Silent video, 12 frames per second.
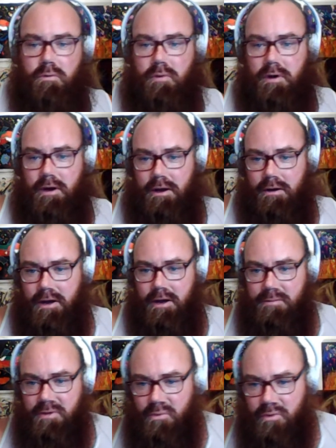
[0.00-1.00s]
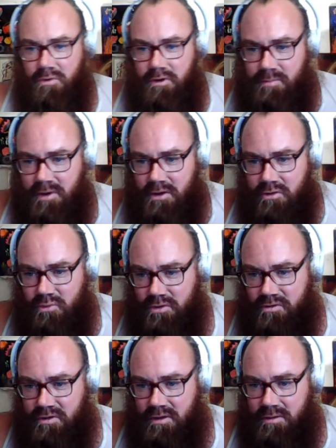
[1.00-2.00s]
Wow. I'd be worried about
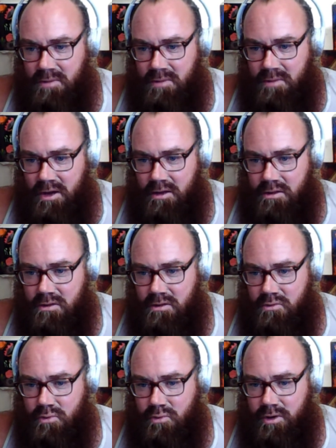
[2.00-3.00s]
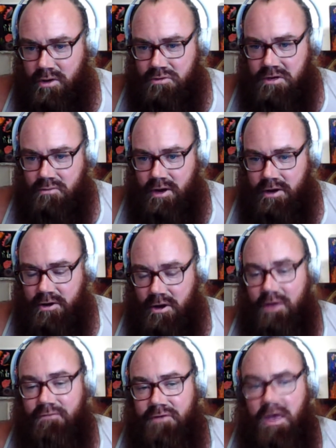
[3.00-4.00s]
twisting my twinkle D right
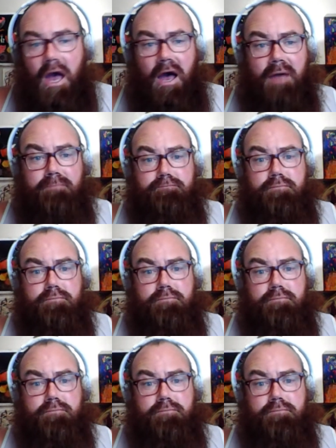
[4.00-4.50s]
off. Yeah.